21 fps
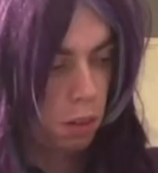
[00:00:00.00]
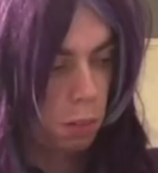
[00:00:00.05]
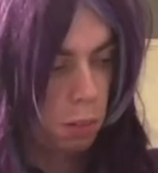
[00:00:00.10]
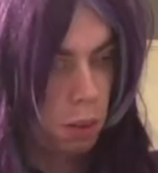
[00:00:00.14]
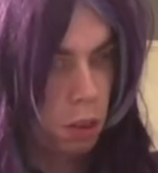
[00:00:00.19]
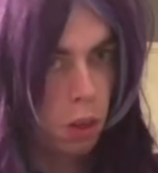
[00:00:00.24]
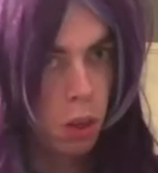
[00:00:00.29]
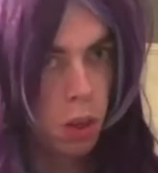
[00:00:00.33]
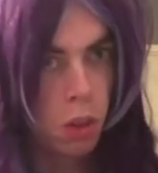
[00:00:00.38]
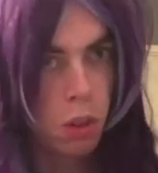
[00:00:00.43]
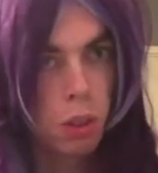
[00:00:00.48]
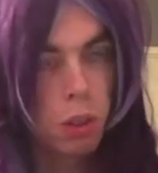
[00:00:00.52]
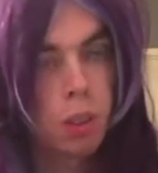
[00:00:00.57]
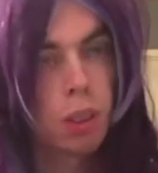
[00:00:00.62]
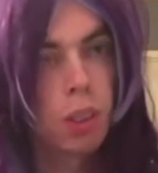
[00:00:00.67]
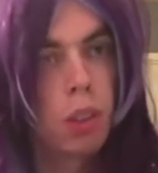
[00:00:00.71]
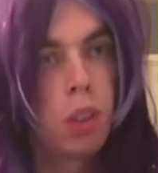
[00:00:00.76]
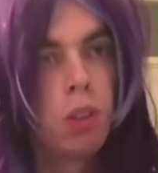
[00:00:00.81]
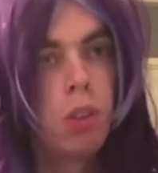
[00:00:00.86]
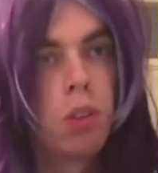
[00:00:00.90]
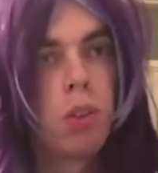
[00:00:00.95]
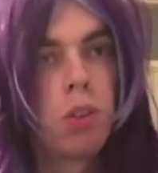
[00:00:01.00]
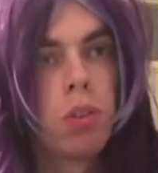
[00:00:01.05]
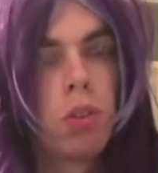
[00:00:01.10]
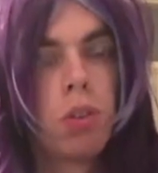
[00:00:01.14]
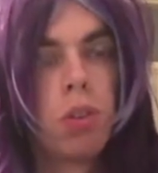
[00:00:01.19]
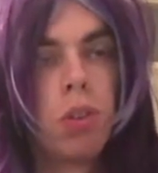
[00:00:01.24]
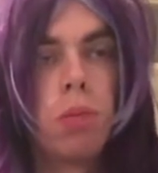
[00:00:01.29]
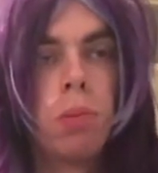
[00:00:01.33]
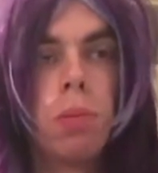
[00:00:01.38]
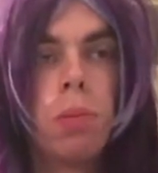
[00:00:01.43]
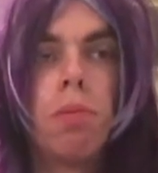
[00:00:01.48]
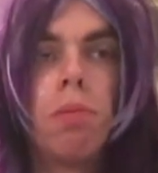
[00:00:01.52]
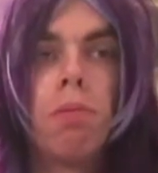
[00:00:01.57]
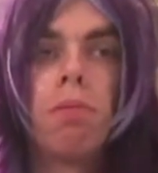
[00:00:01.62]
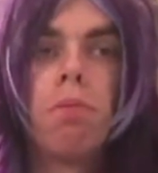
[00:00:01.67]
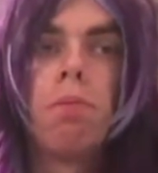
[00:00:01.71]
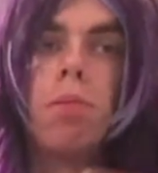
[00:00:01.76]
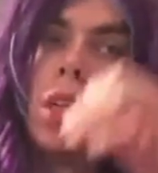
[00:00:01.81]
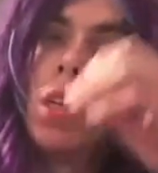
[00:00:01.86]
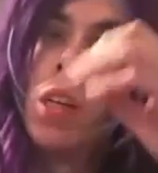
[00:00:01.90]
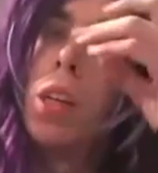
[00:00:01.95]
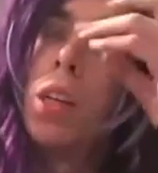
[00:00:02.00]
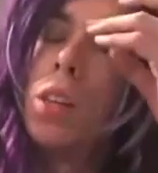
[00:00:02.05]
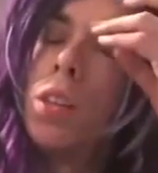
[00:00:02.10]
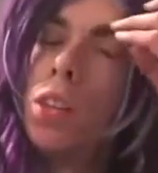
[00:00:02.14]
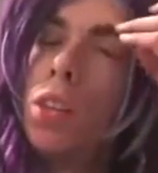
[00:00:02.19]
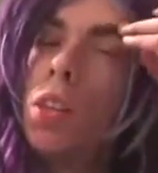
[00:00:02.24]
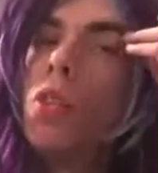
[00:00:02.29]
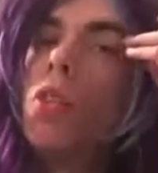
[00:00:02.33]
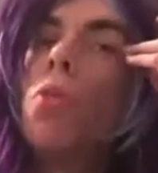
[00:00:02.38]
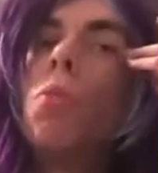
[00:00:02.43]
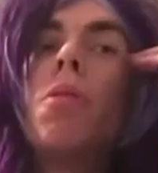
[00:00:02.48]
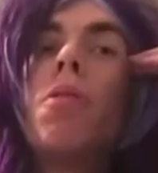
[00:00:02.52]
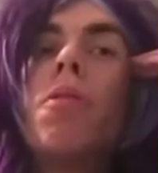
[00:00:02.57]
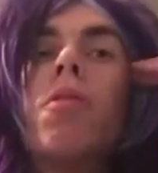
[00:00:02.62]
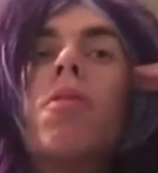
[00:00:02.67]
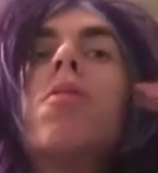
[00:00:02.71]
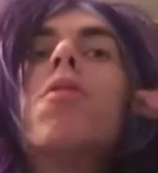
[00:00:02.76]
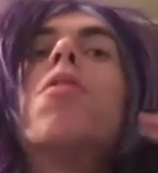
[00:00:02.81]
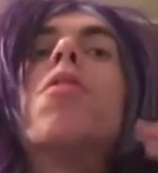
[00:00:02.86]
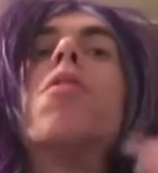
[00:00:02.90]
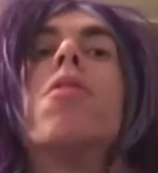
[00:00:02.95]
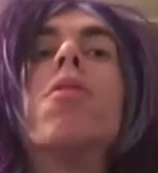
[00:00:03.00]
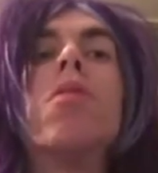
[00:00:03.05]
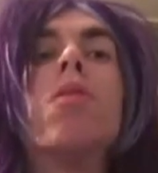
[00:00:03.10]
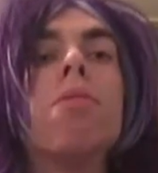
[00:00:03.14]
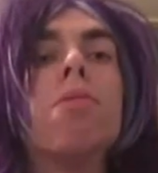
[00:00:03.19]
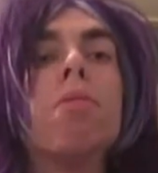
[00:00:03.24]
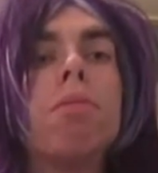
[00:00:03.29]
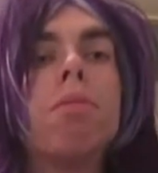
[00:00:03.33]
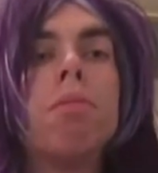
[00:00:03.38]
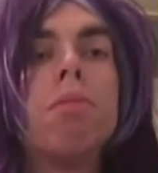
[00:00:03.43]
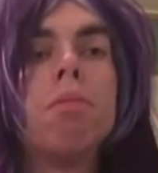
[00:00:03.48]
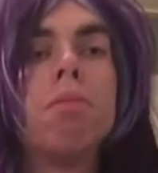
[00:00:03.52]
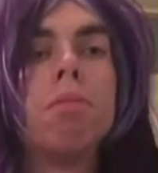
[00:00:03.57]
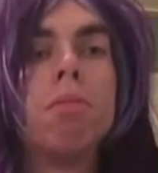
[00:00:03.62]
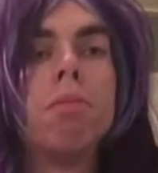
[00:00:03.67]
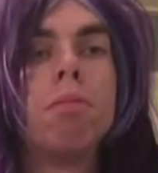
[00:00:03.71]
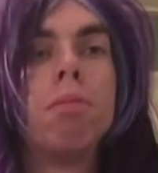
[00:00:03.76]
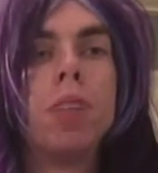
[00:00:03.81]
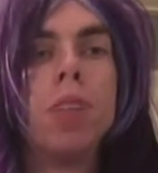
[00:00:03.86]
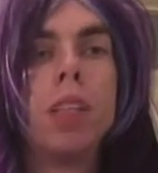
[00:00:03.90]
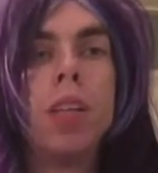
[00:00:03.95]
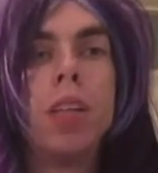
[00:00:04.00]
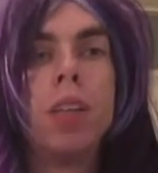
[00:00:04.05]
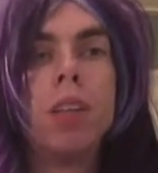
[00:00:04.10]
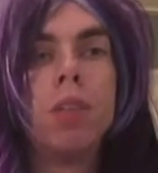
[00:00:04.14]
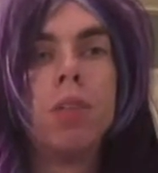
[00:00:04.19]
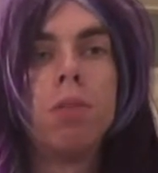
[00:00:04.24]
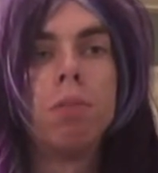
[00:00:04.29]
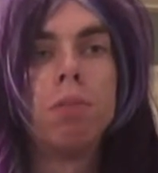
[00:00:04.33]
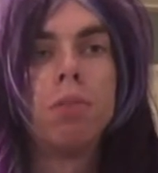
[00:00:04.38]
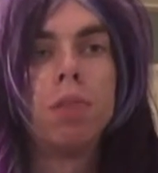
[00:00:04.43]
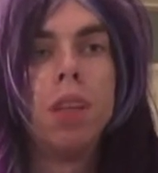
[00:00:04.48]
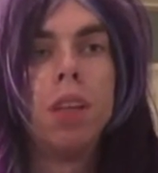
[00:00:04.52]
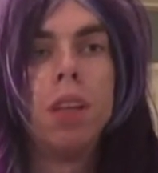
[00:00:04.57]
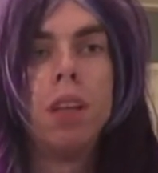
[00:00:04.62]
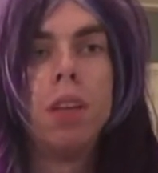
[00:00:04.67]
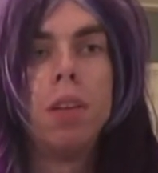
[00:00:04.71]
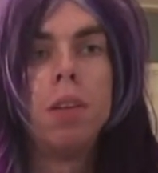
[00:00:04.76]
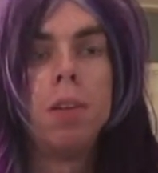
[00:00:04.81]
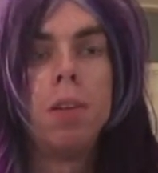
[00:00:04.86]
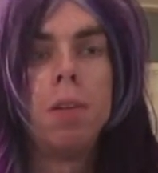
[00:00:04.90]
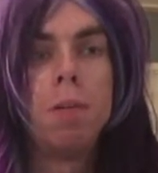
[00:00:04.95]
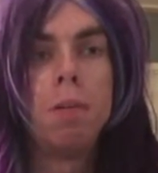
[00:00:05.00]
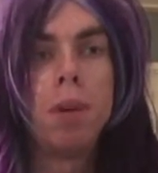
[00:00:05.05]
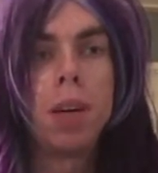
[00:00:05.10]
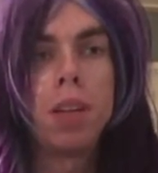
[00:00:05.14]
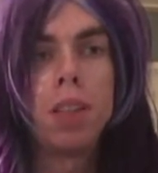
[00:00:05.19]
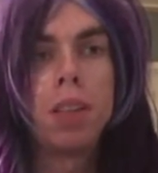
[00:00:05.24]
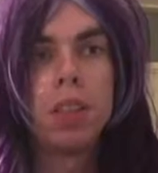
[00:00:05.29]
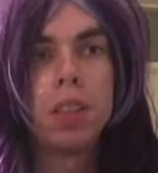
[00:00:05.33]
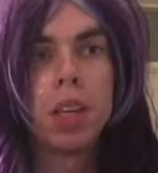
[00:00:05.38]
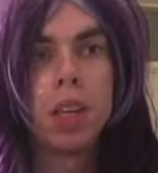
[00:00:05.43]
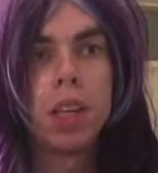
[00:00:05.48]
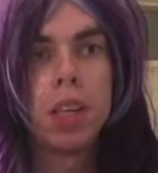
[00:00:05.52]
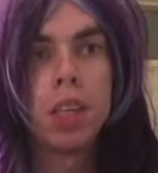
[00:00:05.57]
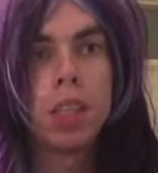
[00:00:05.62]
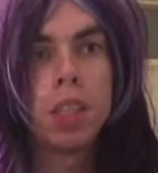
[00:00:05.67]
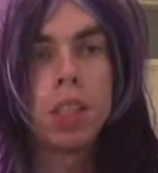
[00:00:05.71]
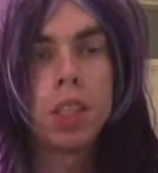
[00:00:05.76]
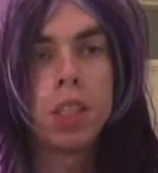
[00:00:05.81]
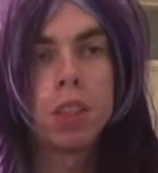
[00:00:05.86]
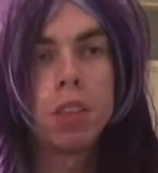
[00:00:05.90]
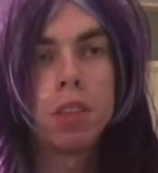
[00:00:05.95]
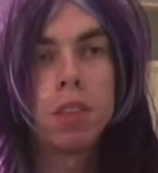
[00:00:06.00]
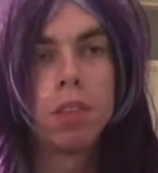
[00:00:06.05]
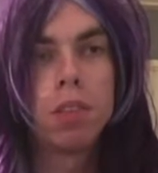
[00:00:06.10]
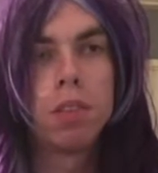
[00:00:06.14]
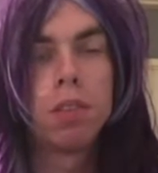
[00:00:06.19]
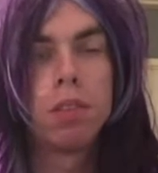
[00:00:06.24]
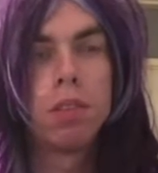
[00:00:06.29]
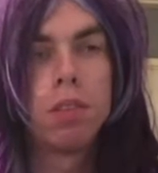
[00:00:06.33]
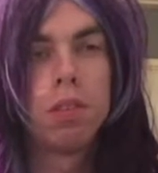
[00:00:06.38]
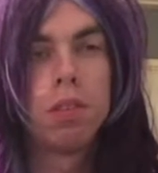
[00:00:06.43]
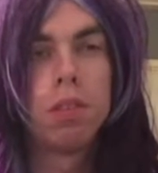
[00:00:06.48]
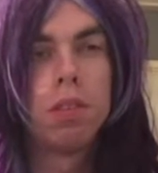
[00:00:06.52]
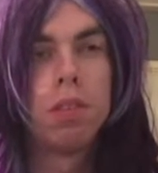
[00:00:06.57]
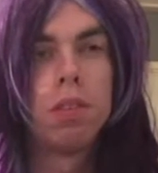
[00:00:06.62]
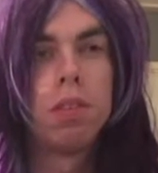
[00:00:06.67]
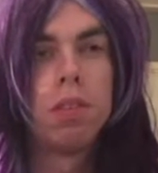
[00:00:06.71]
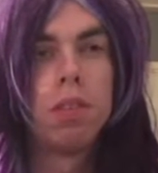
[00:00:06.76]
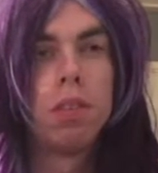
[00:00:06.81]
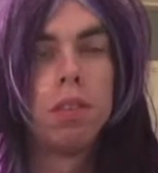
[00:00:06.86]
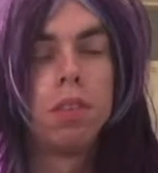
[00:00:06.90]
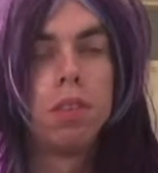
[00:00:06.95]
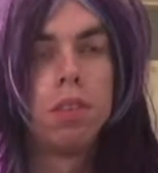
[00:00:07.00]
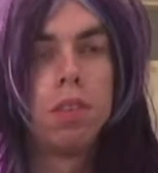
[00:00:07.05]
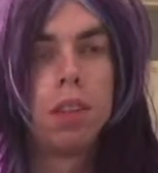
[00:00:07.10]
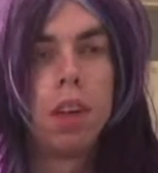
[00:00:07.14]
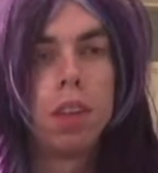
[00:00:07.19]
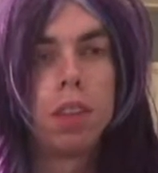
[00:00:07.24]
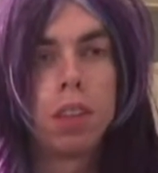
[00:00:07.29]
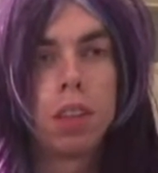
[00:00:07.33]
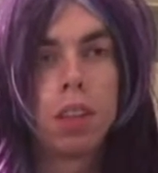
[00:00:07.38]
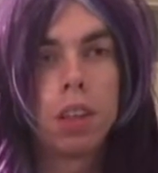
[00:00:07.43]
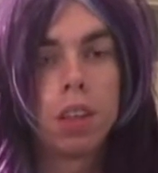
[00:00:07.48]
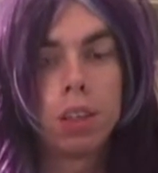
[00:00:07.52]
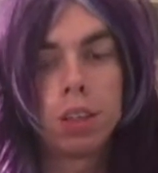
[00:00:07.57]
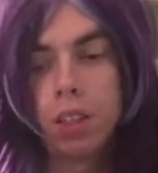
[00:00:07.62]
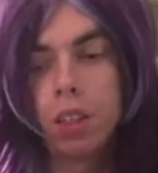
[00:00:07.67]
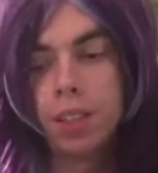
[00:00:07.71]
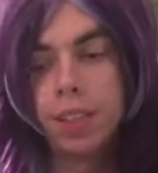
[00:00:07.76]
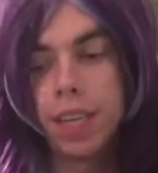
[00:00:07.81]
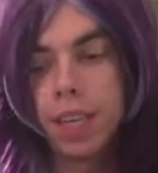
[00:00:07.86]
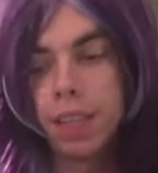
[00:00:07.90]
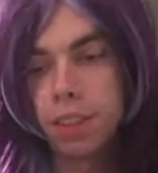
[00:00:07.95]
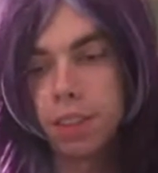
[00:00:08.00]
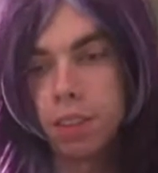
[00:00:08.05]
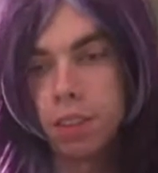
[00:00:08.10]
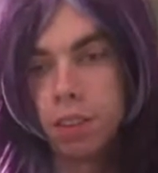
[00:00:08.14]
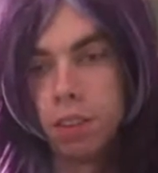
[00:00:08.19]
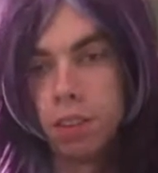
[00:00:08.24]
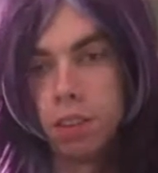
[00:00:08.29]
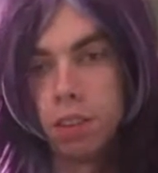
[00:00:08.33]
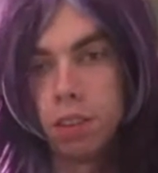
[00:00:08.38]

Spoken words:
comes closer and closer to the human. The human now blinds his eyes, but because the Delican